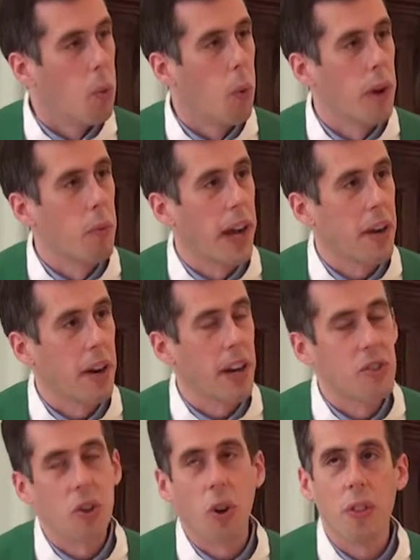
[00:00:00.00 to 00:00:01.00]
One writer
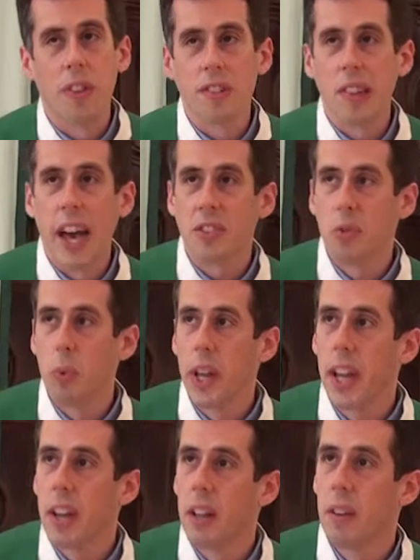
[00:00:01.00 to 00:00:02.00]
has called this last
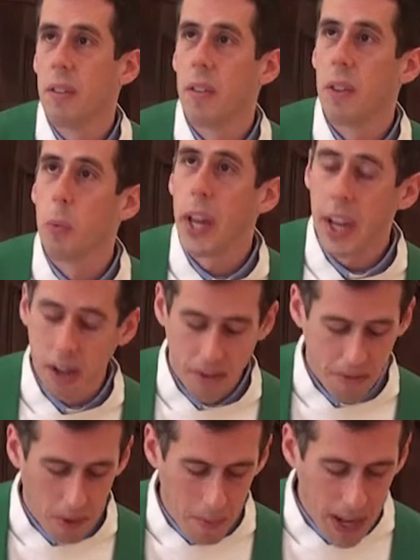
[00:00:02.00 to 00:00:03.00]
week the week
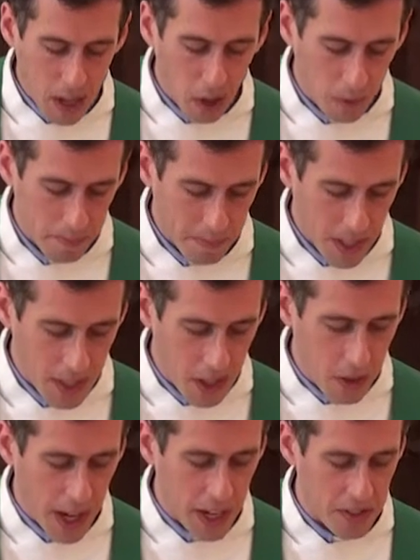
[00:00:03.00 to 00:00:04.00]
from hell in
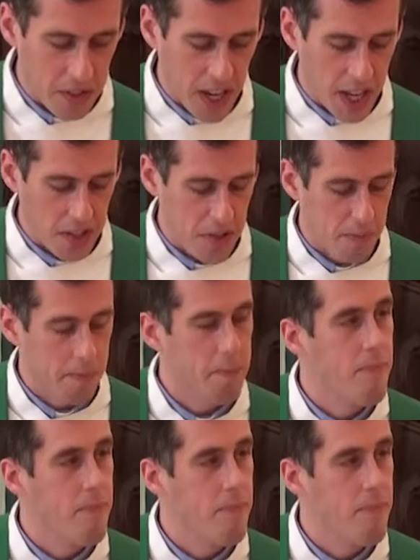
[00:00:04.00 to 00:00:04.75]
the United States.